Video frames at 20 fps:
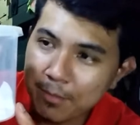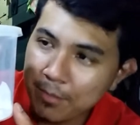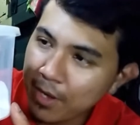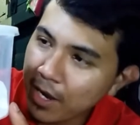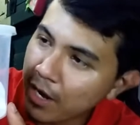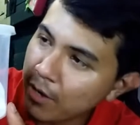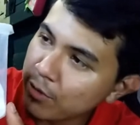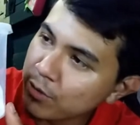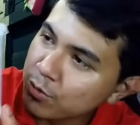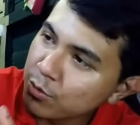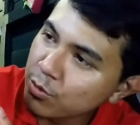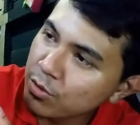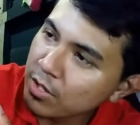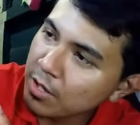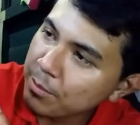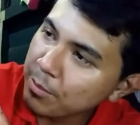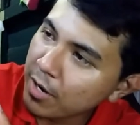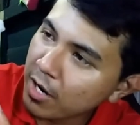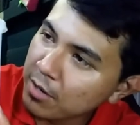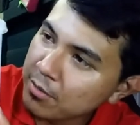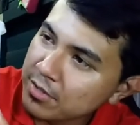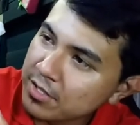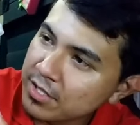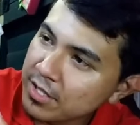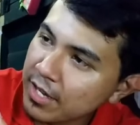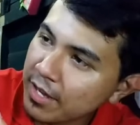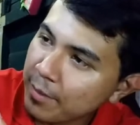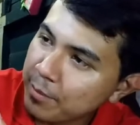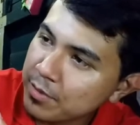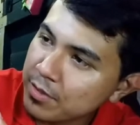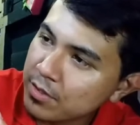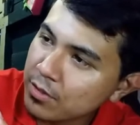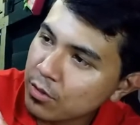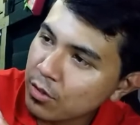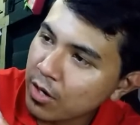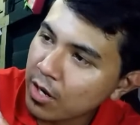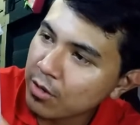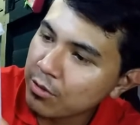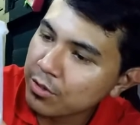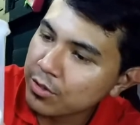Haradula parviceps
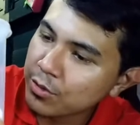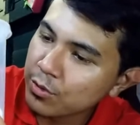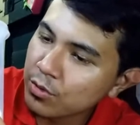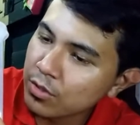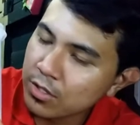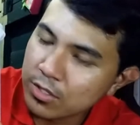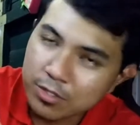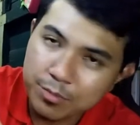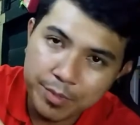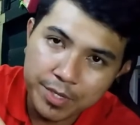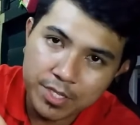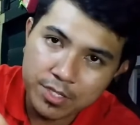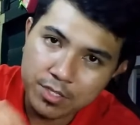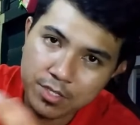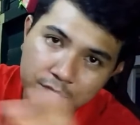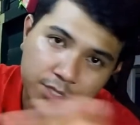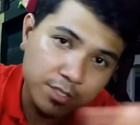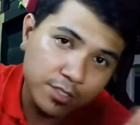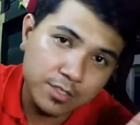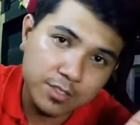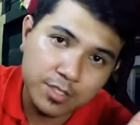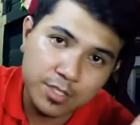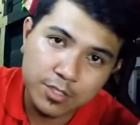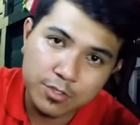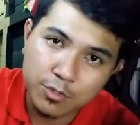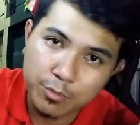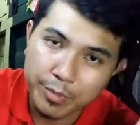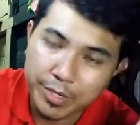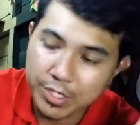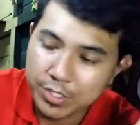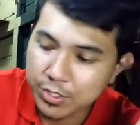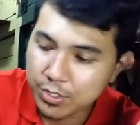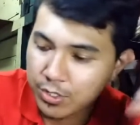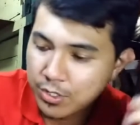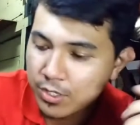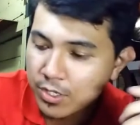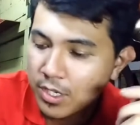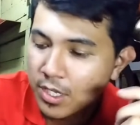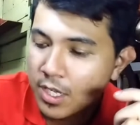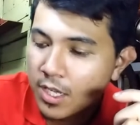or Haradula species, just to make
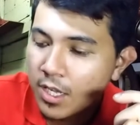sure.